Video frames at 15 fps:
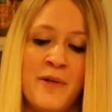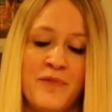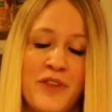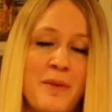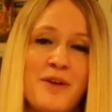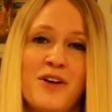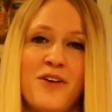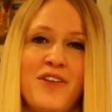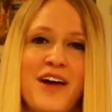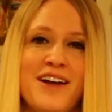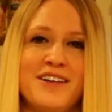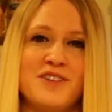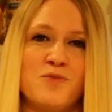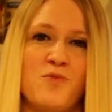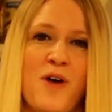Let me know that
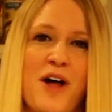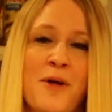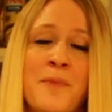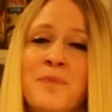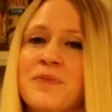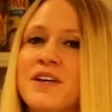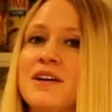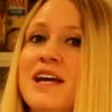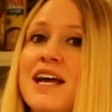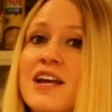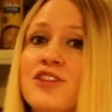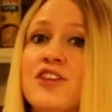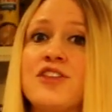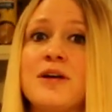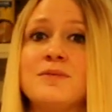as well.
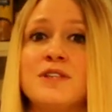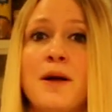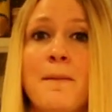Hit the thumbs